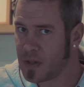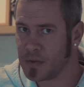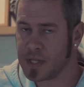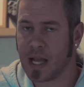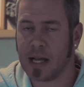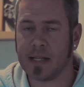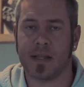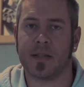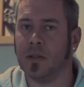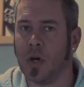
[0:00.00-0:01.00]
for starters,
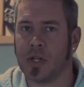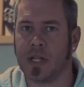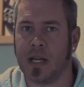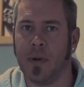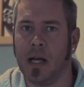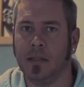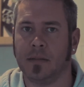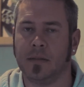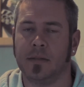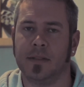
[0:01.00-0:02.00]
it's a lot cheaper
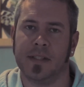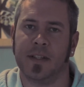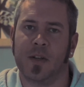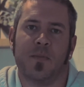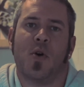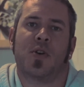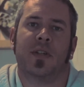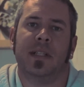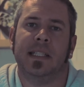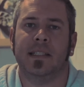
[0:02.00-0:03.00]
than the
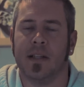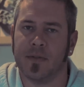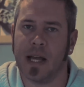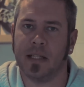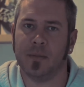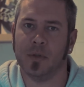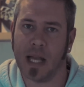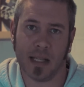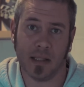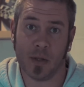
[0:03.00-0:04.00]
commercially available
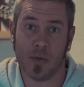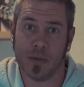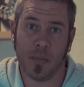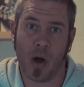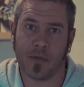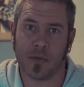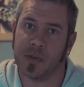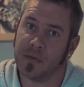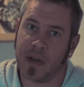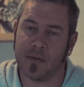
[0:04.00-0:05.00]
e-liquid you buy from
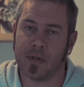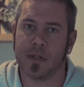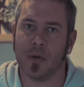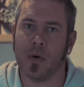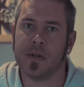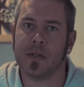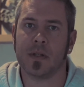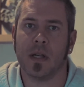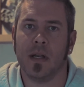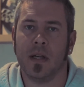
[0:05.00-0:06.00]
your favorite
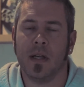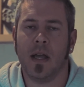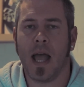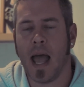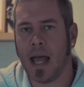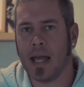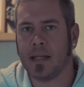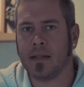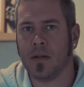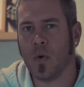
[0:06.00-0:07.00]
stores.
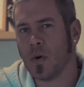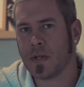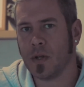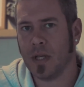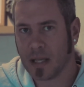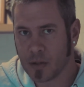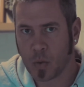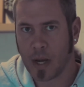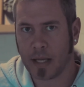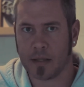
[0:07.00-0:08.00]
And also you can
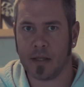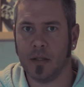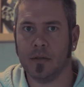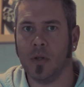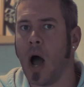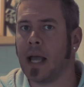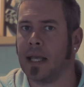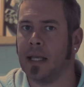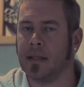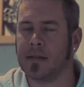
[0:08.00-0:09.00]
tweak it to your
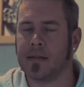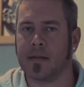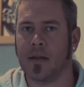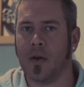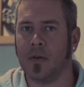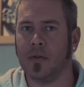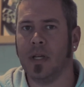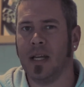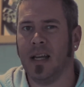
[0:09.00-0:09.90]
liking. So